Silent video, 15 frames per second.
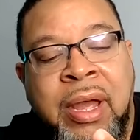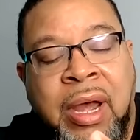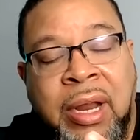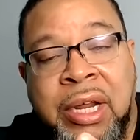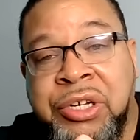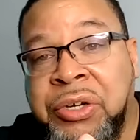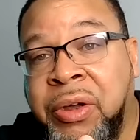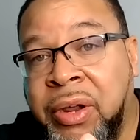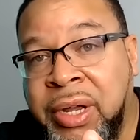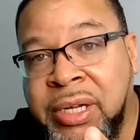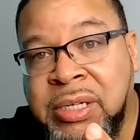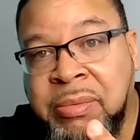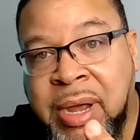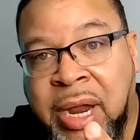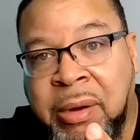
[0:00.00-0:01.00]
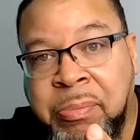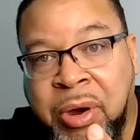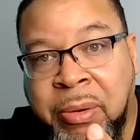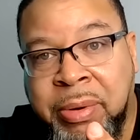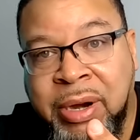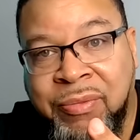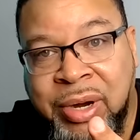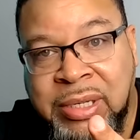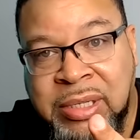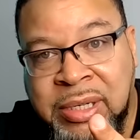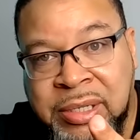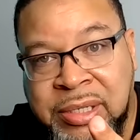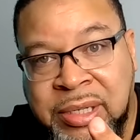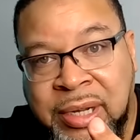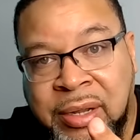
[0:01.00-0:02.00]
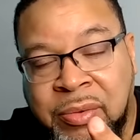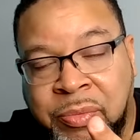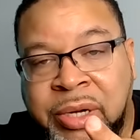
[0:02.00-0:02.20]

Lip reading: unless you're going to get some kind of permanent residency,